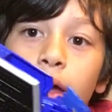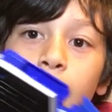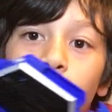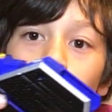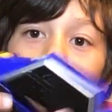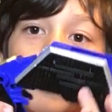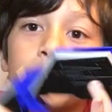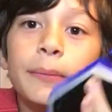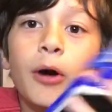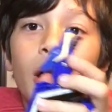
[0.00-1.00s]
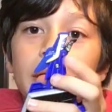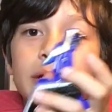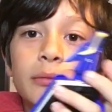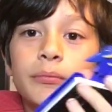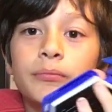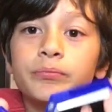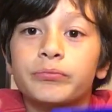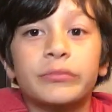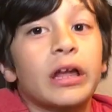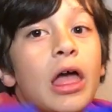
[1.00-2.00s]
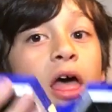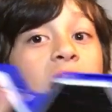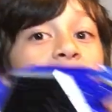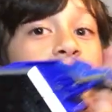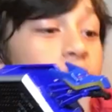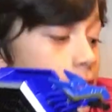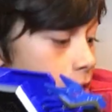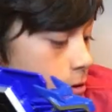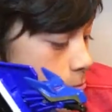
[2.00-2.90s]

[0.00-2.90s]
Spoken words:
and open up the body, and then